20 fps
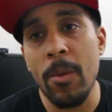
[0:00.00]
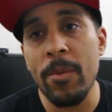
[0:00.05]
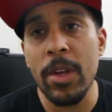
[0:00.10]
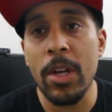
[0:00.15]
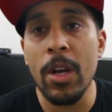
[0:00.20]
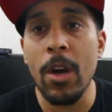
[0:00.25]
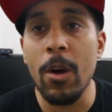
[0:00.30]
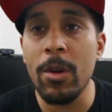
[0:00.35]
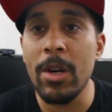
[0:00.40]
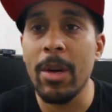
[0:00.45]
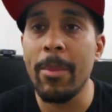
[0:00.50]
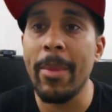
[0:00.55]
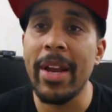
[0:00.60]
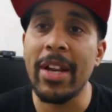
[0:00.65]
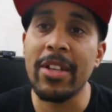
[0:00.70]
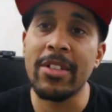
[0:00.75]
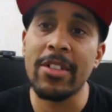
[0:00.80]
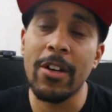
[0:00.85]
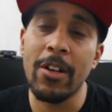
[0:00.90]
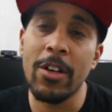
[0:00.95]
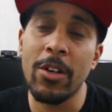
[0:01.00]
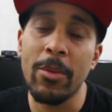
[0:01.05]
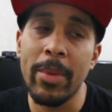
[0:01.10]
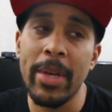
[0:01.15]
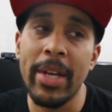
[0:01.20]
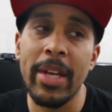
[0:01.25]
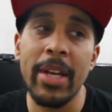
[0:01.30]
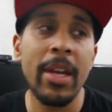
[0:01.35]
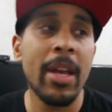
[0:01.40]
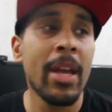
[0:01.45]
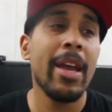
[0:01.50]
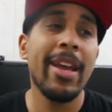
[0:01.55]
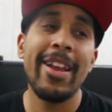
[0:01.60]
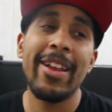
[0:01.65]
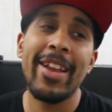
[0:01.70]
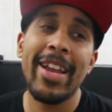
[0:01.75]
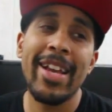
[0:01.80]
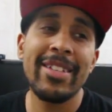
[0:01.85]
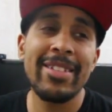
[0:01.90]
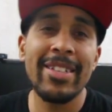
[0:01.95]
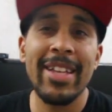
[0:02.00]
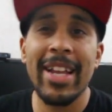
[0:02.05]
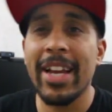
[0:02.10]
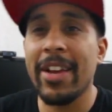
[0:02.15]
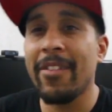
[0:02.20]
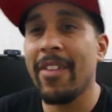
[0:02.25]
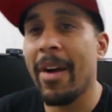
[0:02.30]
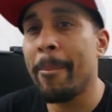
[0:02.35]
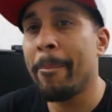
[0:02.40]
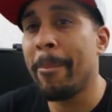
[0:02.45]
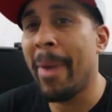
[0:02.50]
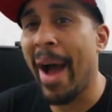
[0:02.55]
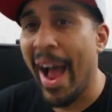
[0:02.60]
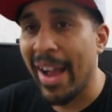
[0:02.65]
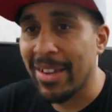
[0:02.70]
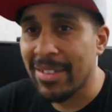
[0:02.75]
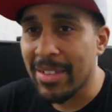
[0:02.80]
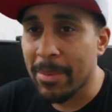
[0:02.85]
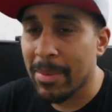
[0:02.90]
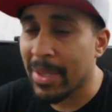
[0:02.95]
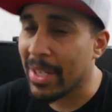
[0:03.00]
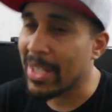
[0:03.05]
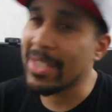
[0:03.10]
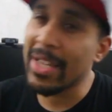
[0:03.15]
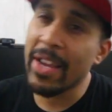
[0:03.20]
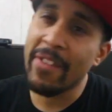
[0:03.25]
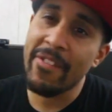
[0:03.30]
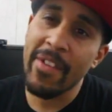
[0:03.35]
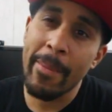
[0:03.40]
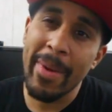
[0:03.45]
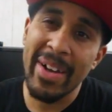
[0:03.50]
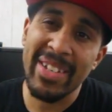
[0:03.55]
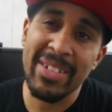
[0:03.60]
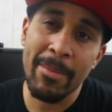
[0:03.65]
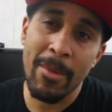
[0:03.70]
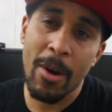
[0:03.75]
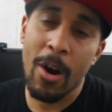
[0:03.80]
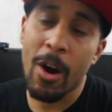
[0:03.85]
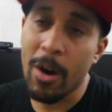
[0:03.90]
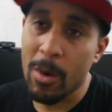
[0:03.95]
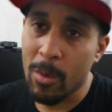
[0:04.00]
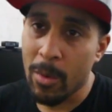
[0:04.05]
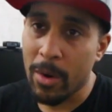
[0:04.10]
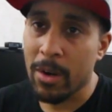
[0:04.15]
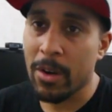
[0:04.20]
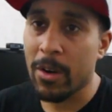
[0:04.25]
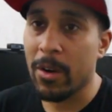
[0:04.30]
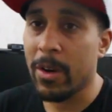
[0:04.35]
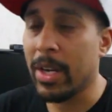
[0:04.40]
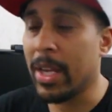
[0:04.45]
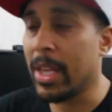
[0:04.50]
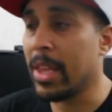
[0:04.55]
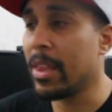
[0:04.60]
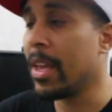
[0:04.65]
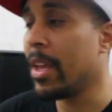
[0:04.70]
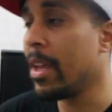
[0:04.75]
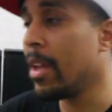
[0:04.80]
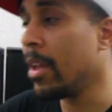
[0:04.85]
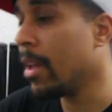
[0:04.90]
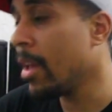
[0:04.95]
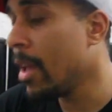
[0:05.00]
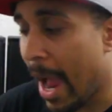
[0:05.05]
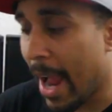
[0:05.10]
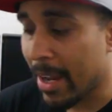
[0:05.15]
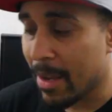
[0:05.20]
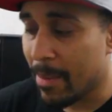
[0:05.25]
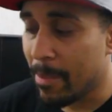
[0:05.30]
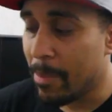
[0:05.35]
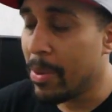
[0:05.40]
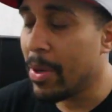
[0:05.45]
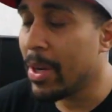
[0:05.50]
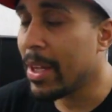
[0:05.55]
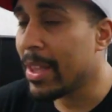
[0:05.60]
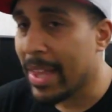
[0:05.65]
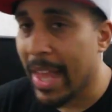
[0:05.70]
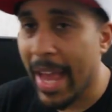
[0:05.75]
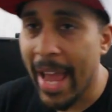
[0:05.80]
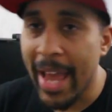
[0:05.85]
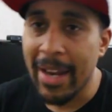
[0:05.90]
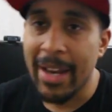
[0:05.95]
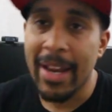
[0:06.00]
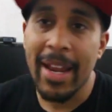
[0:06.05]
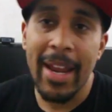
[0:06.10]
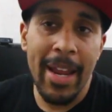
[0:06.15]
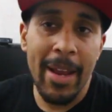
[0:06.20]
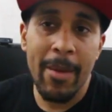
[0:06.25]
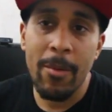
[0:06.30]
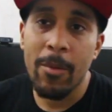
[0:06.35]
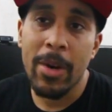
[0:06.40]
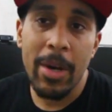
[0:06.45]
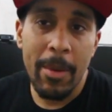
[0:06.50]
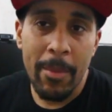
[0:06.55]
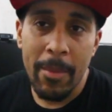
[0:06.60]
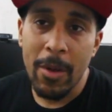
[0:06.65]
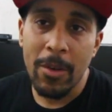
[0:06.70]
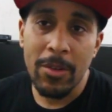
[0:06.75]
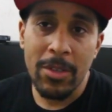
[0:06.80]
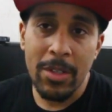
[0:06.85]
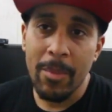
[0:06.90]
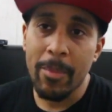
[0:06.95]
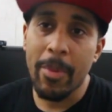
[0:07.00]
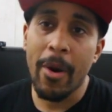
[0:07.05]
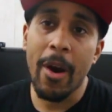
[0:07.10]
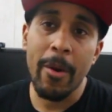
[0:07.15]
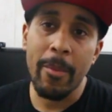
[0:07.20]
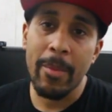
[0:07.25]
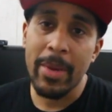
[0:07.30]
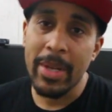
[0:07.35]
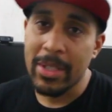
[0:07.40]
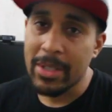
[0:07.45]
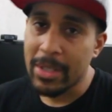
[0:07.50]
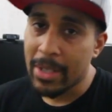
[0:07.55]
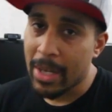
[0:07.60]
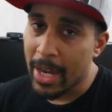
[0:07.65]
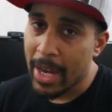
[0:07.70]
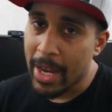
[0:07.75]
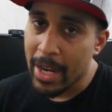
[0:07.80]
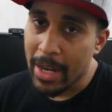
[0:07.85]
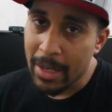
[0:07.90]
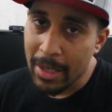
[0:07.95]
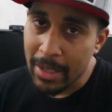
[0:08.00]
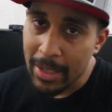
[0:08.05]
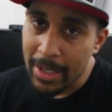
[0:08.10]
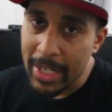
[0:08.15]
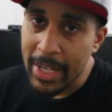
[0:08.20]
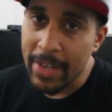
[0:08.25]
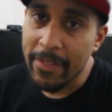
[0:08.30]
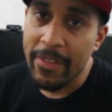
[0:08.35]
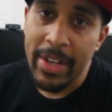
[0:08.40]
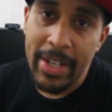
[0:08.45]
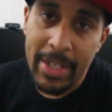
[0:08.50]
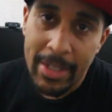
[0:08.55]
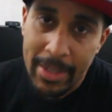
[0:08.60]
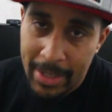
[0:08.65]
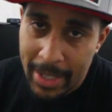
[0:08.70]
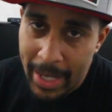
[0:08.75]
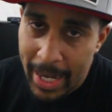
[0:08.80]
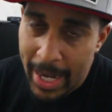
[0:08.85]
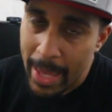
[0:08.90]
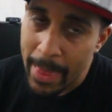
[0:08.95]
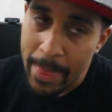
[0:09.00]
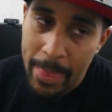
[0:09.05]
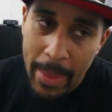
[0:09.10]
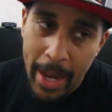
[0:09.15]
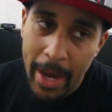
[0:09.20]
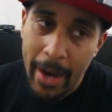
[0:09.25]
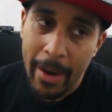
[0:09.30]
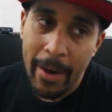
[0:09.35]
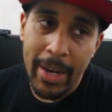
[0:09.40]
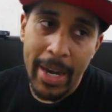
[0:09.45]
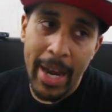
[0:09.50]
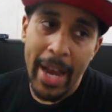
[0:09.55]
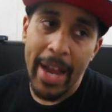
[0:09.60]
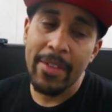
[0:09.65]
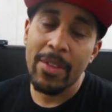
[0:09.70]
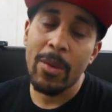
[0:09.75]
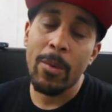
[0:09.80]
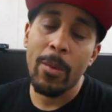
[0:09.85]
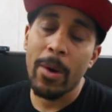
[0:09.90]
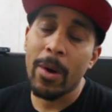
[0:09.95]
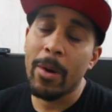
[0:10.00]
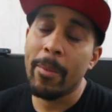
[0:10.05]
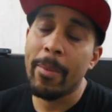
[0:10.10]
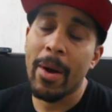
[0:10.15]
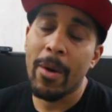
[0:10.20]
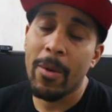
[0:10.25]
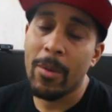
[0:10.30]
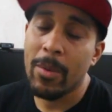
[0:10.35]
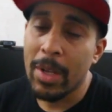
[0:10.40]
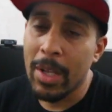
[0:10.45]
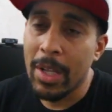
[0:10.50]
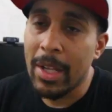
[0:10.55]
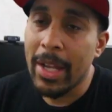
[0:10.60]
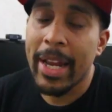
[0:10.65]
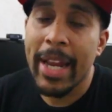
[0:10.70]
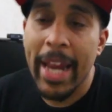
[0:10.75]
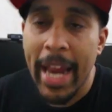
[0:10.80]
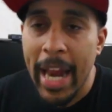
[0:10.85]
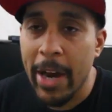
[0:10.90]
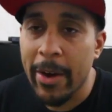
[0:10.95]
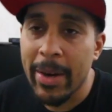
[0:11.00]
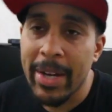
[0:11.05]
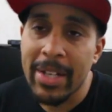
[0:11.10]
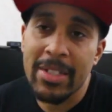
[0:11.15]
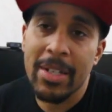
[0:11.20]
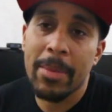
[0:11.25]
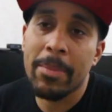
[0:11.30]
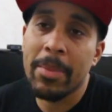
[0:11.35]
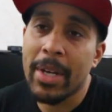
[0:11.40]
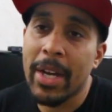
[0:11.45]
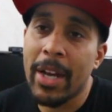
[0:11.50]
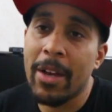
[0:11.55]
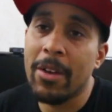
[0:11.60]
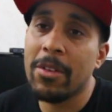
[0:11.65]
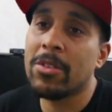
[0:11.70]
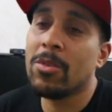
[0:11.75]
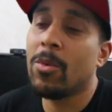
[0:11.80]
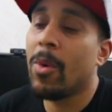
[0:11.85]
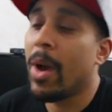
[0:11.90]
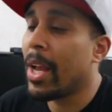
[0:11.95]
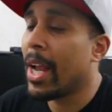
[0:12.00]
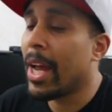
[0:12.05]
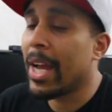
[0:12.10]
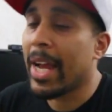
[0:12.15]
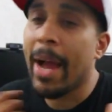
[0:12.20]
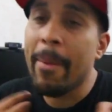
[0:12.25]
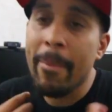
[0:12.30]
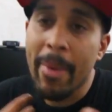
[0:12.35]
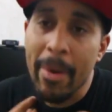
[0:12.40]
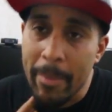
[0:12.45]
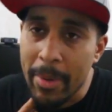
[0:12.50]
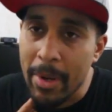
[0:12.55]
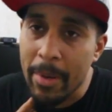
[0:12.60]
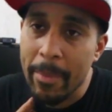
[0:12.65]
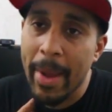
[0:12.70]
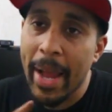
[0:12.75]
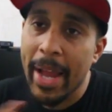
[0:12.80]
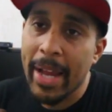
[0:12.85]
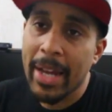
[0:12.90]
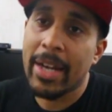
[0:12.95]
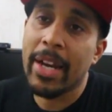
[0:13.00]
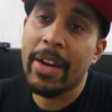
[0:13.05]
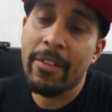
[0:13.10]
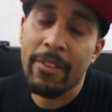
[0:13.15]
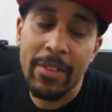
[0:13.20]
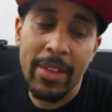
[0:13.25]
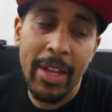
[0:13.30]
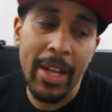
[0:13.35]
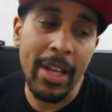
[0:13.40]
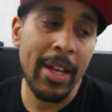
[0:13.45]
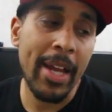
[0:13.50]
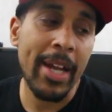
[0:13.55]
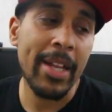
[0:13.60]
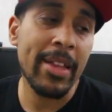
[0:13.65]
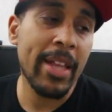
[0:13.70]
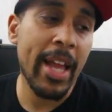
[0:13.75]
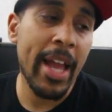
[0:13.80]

on the go and I'm at a tournament and it like, so like if I buy something let's say if I buy some artwork or anything I can put that in one of those compartments and leave it in there and I had to worry about carrying something else while I got my book bag and everything like